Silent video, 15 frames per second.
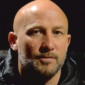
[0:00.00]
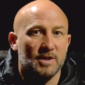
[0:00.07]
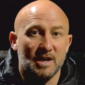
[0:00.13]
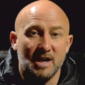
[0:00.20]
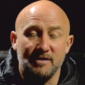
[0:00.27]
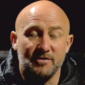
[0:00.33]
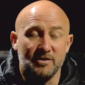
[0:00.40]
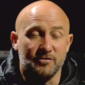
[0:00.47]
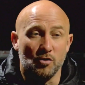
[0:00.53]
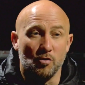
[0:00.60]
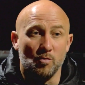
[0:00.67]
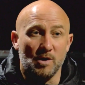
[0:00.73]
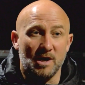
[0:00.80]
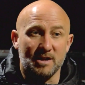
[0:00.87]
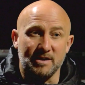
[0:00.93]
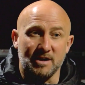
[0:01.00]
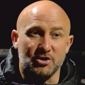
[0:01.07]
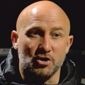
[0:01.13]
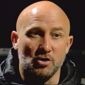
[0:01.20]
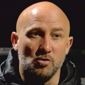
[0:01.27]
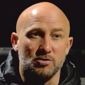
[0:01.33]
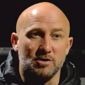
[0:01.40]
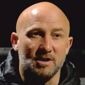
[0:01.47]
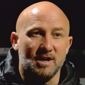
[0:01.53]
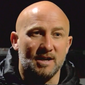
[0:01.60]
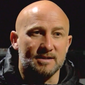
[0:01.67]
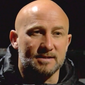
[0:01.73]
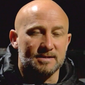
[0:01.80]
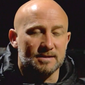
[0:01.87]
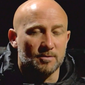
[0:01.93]
They have. They've done well, and I showed the
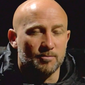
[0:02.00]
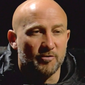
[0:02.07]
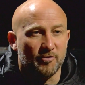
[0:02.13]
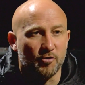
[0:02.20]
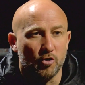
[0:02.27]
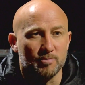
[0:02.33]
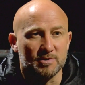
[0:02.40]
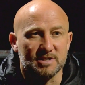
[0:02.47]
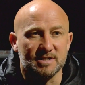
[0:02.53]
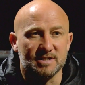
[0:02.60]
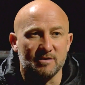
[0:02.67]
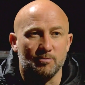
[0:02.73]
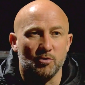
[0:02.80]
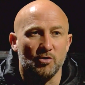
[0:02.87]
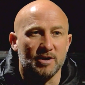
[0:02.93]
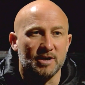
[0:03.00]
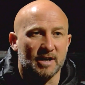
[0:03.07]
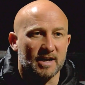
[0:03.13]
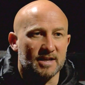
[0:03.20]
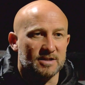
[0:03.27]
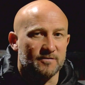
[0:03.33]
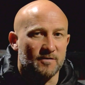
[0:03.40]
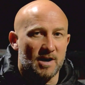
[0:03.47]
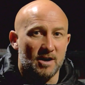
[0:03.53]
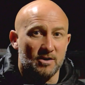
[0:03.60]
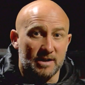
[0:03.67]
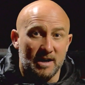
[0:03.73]
lads the performances they put in against Fylde.